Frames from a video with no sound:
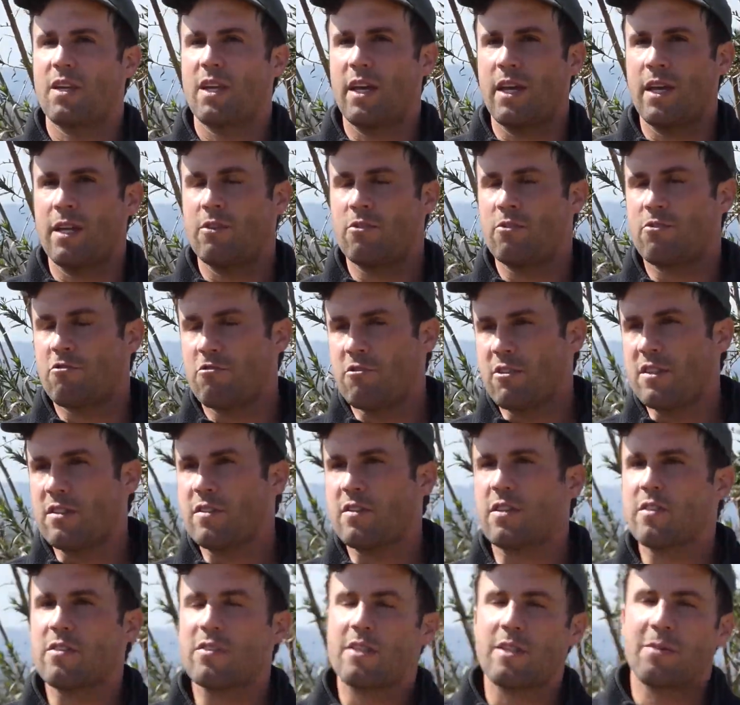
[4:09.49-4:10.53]
in tree
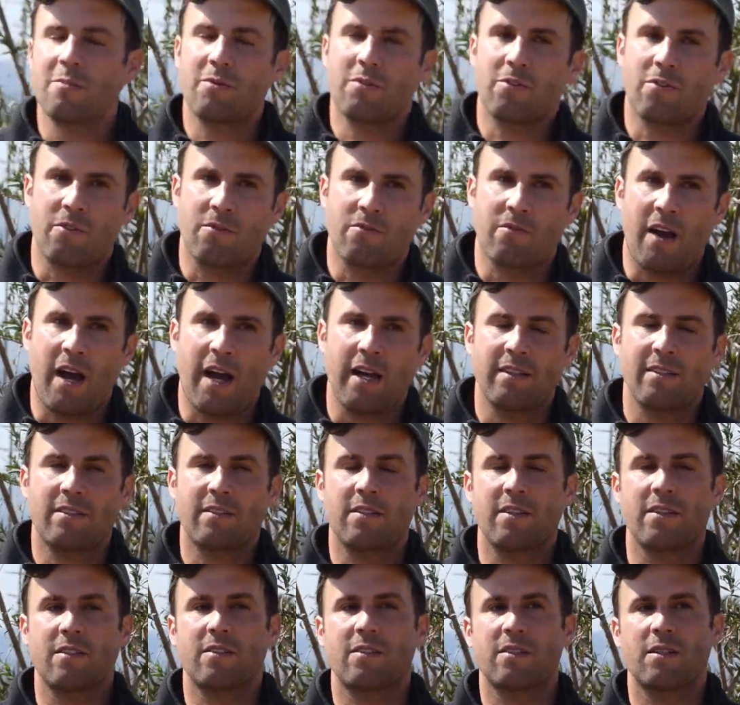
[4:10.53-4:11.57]
systems or vine
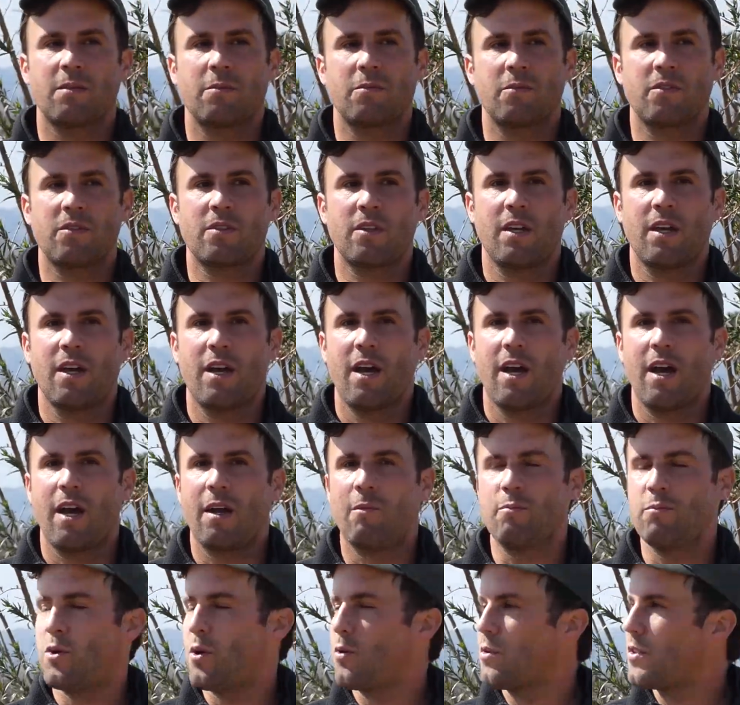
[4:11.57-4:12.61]
systems
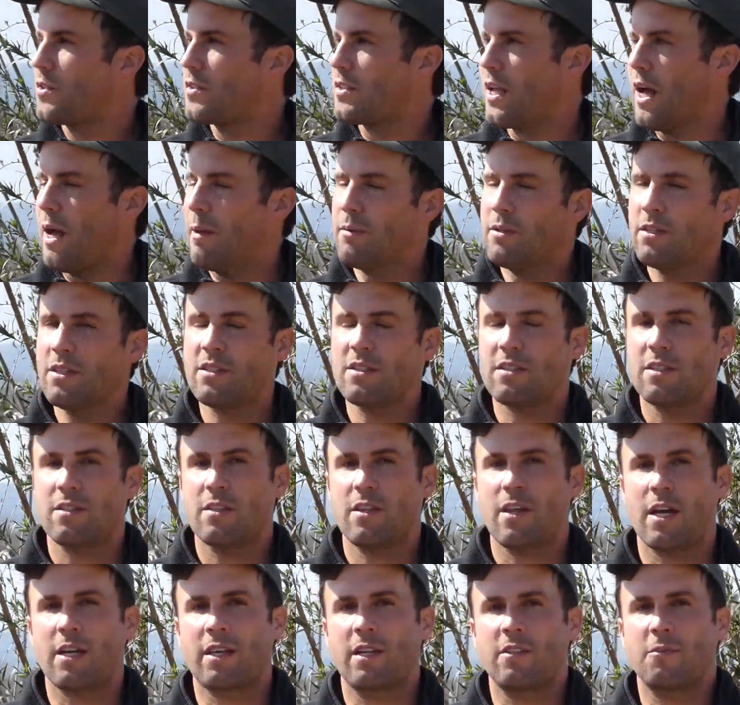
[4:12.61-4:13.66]
don't establish,
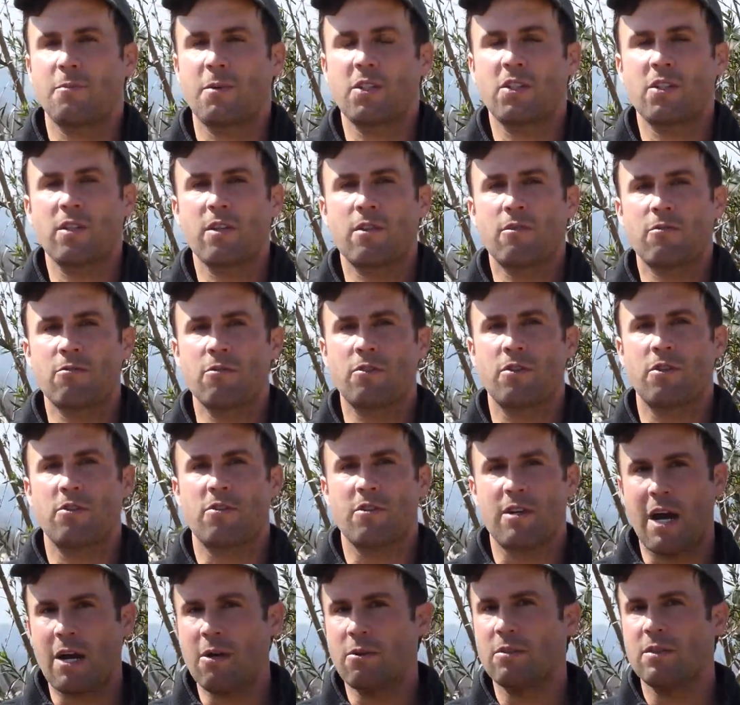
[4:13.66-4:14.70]
especially through the
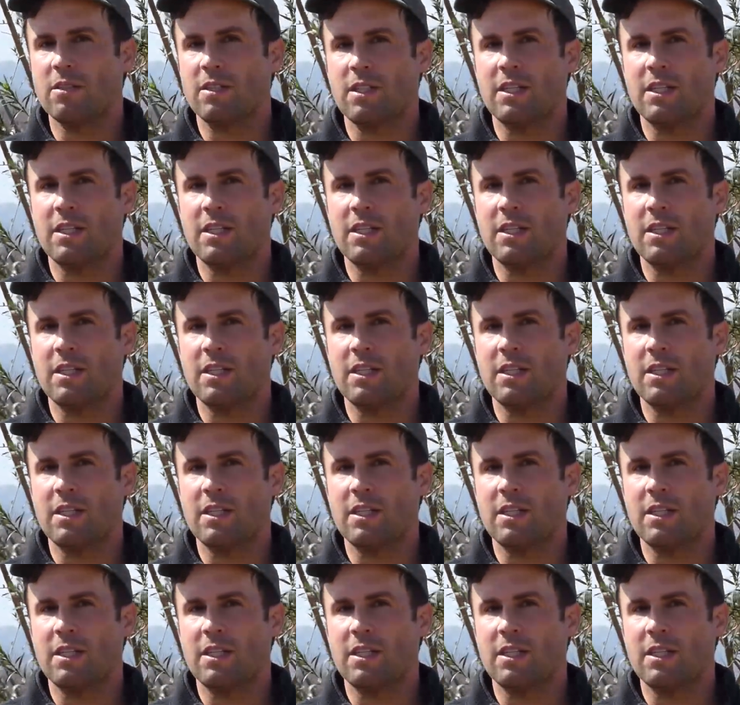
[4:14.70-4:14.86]
drought,